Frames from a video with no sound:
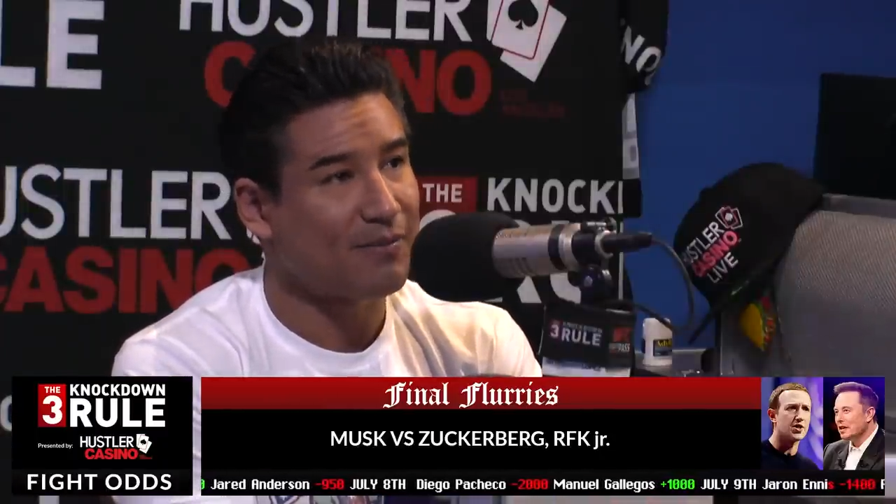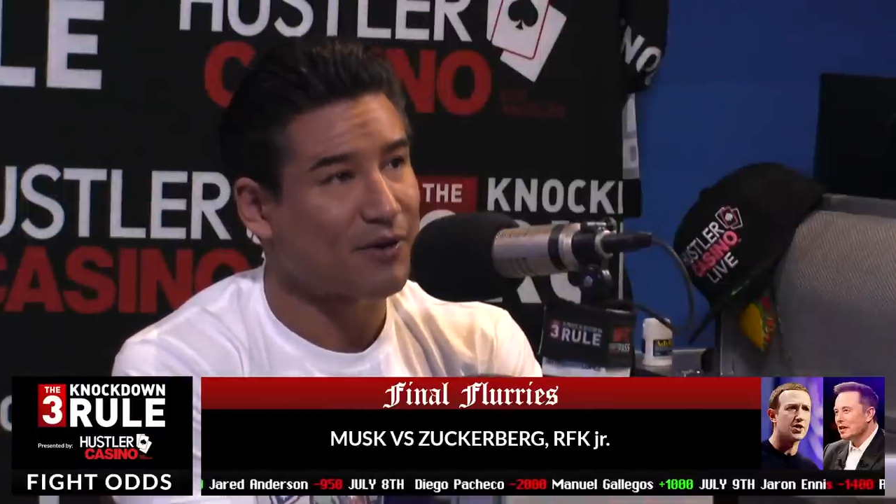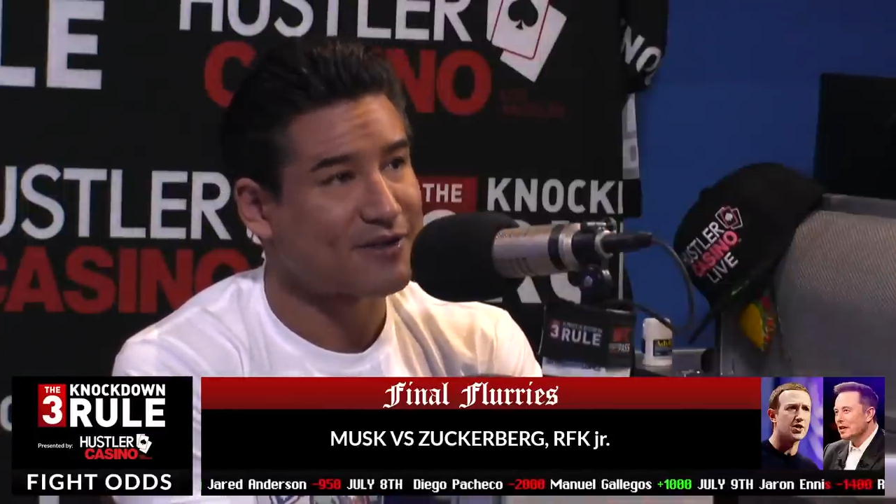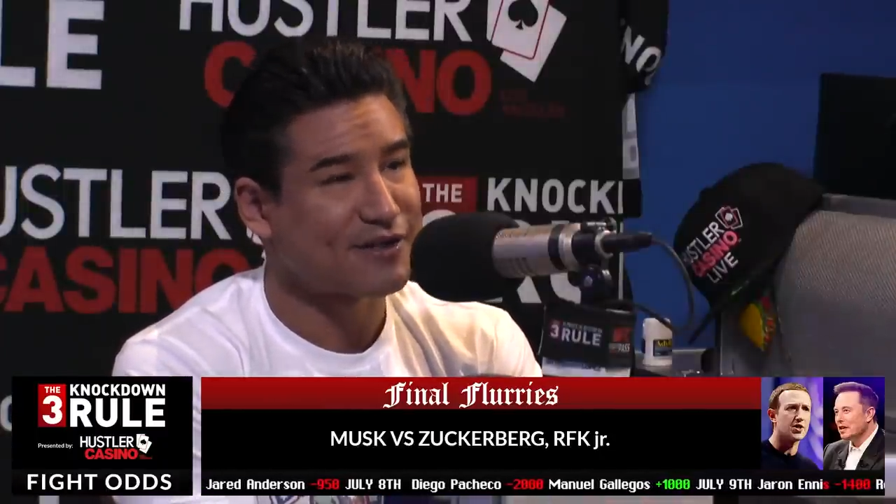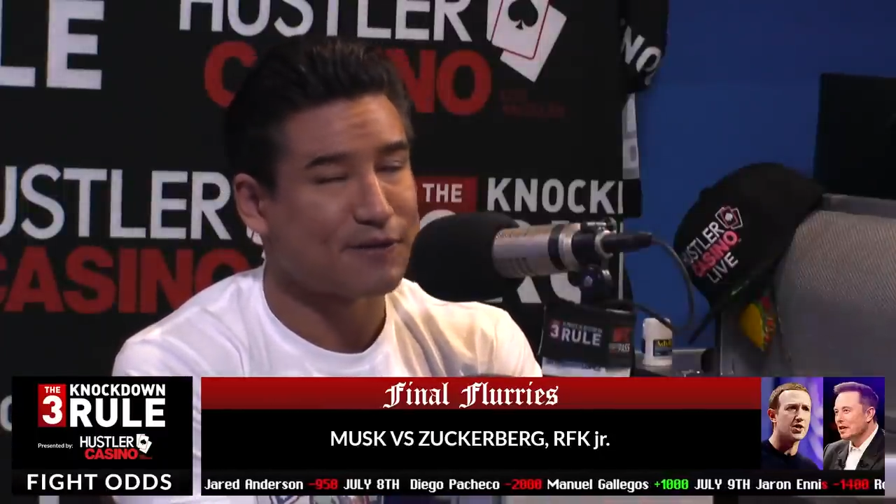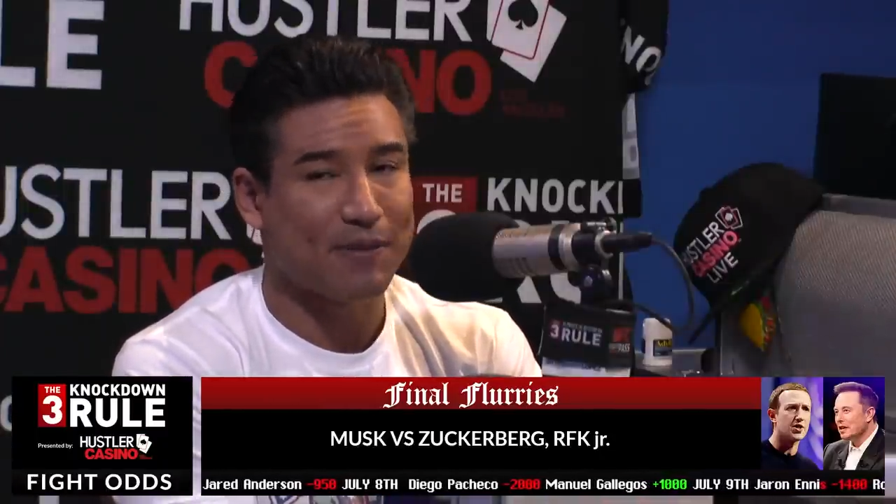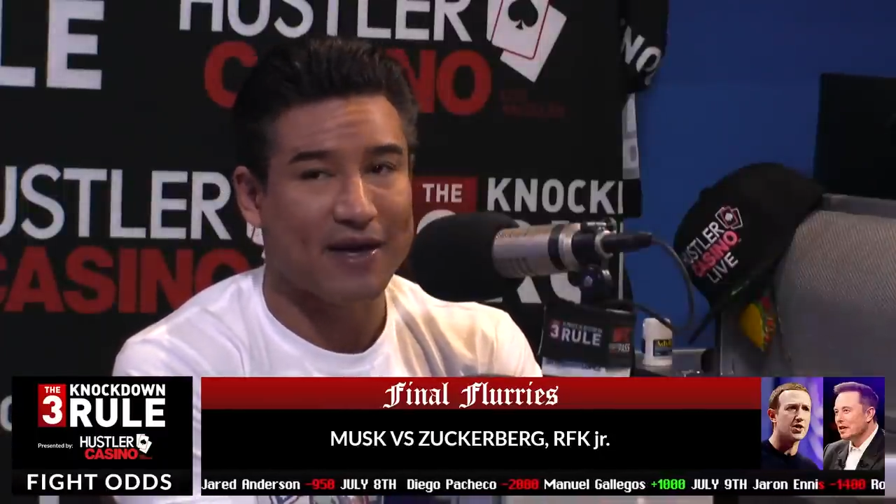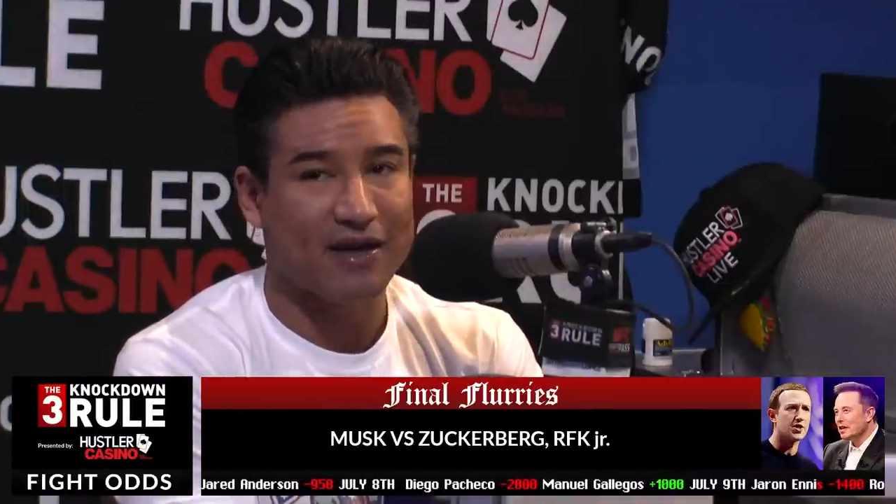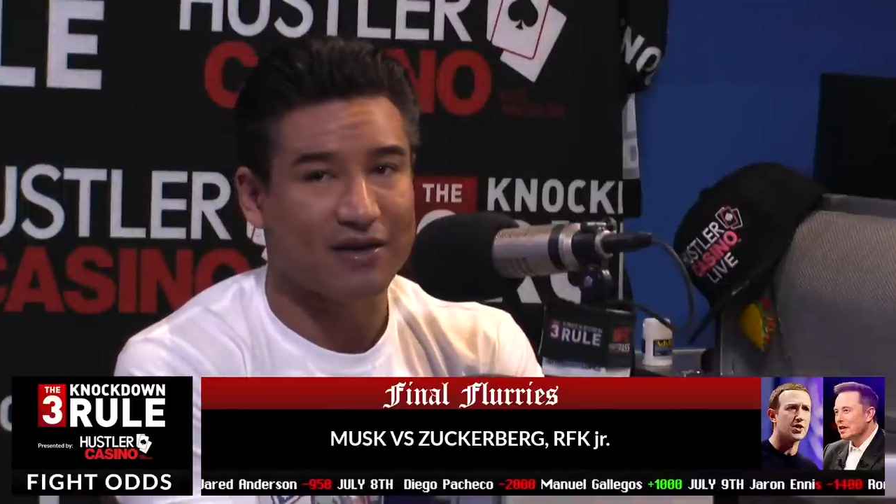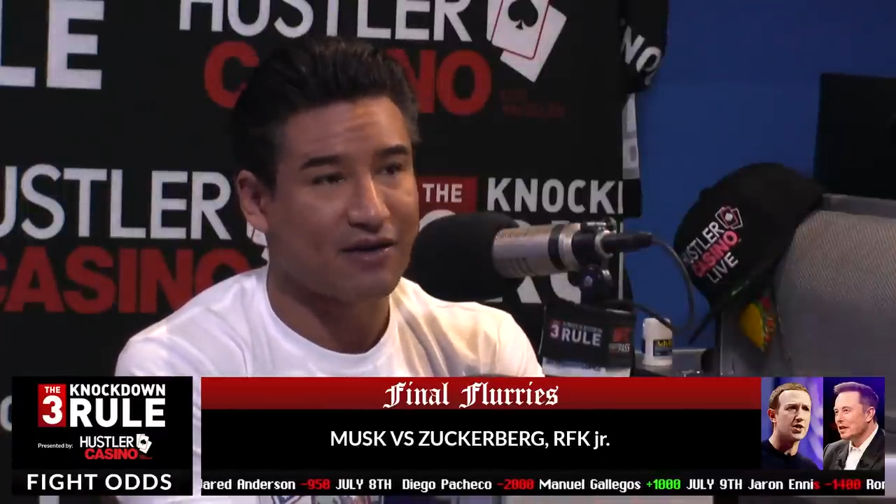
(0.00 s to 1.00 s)

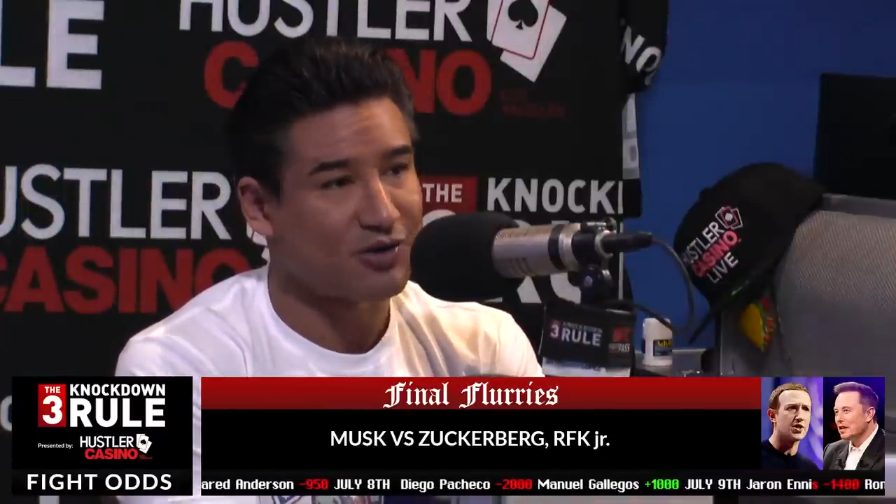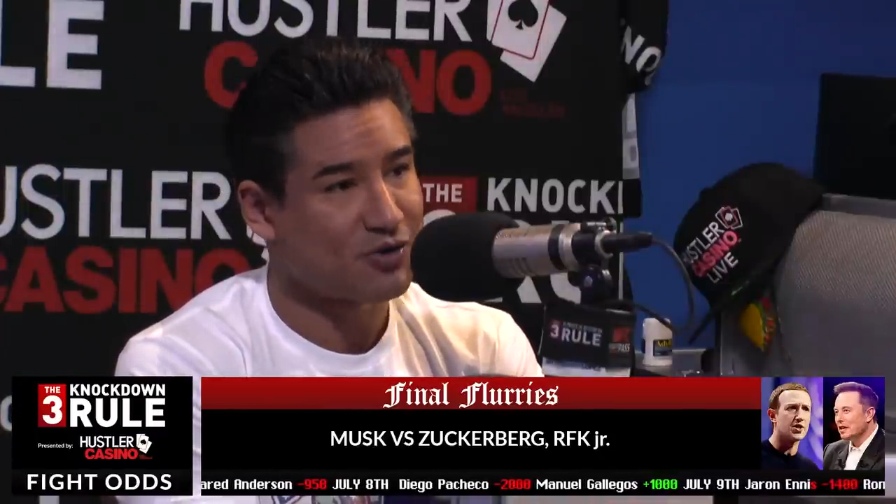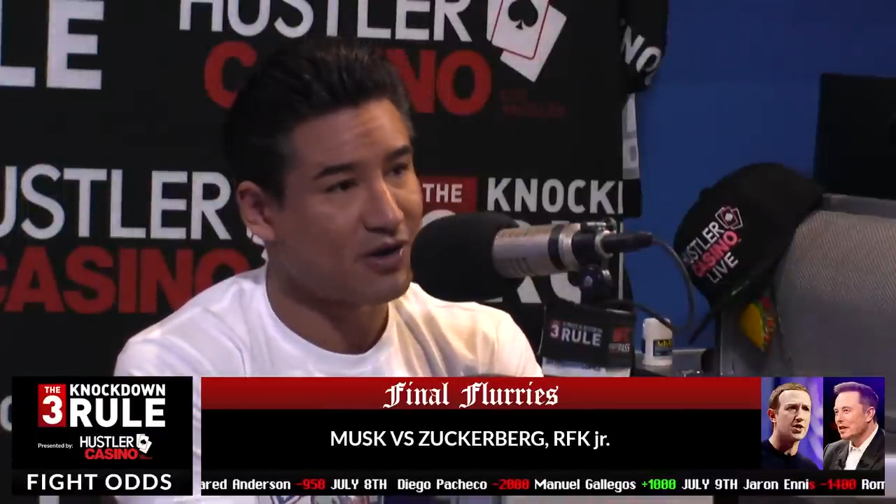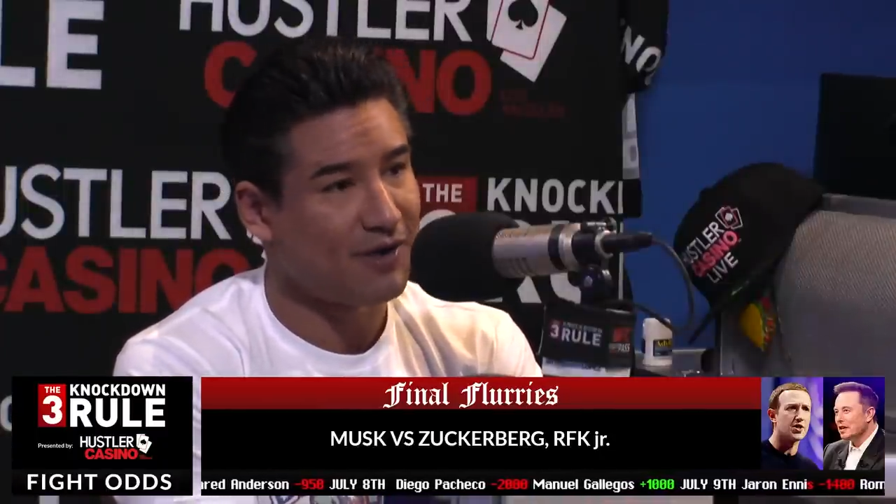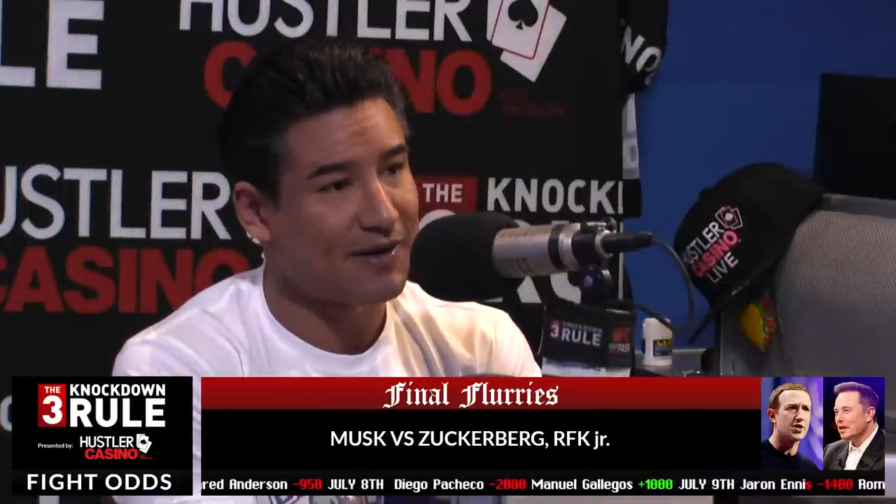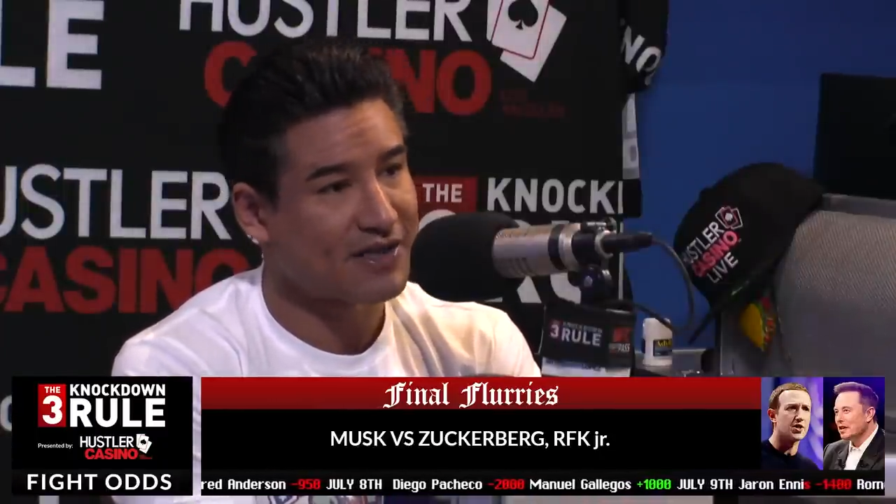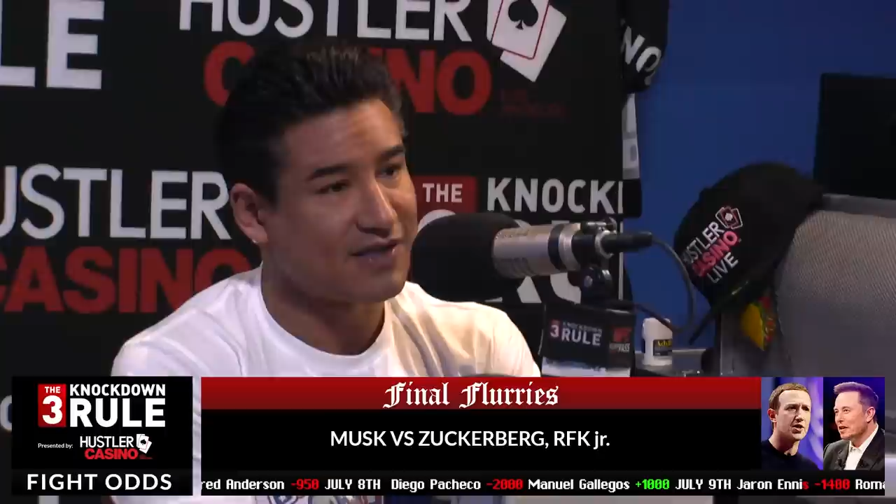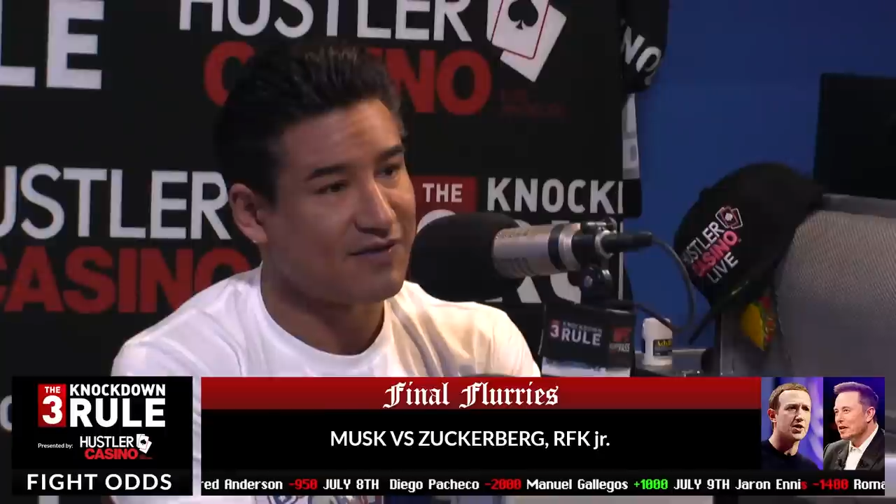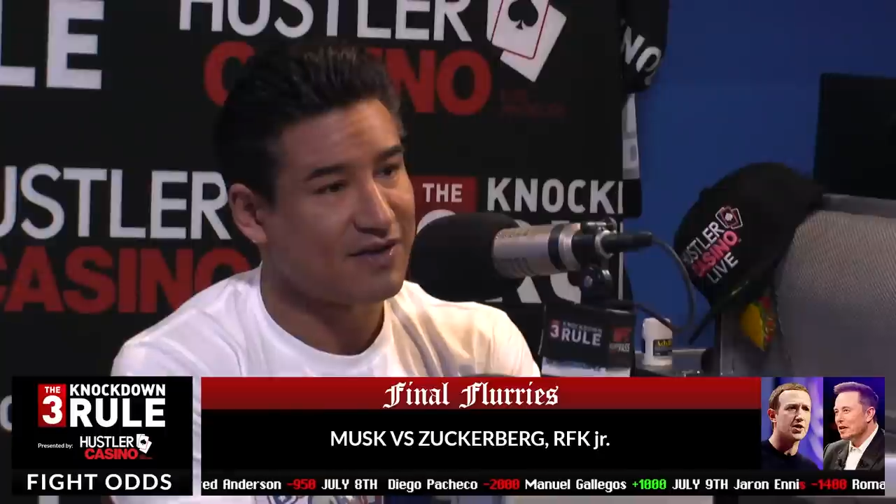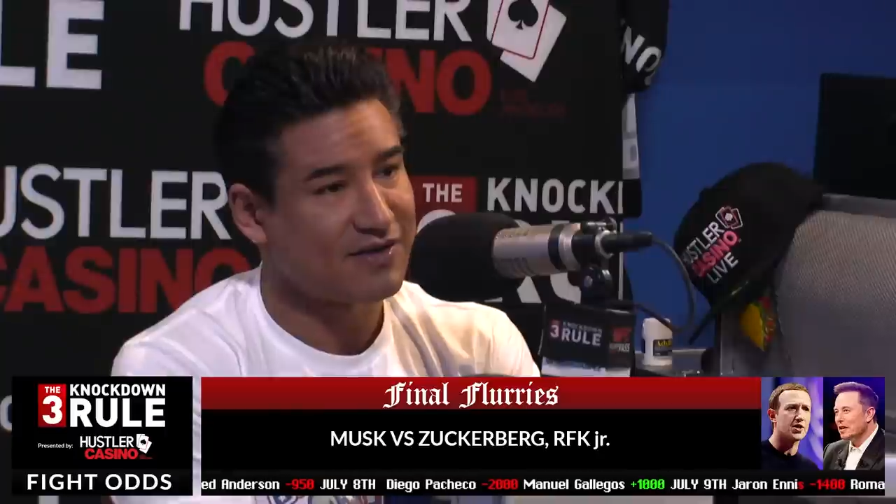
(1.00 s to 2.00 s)
participating in country club
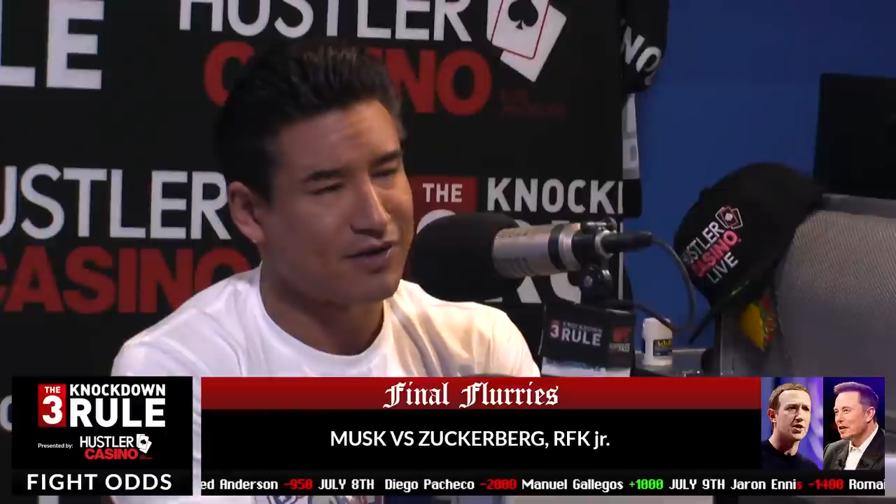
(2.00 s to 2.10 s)
activities,